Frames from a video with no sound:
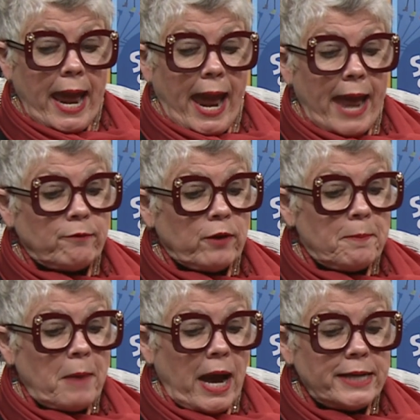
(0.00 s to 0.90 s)
and
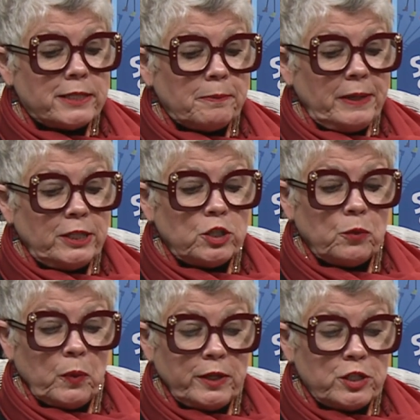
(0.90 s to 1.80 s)
reminds me to
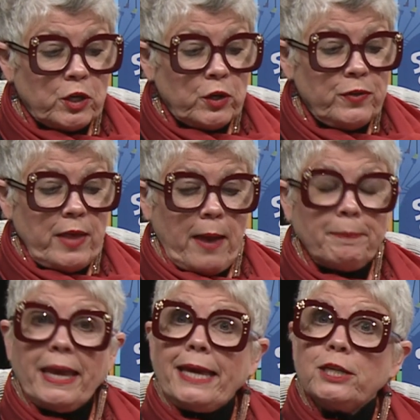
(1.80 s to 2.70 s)
return them
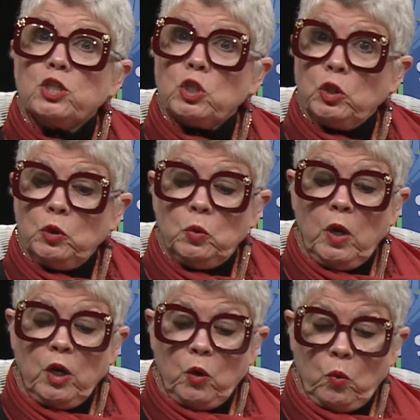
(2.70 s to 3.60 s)
in 2
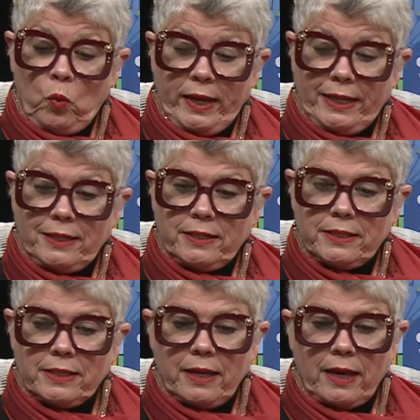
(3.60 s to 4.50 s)
weeks.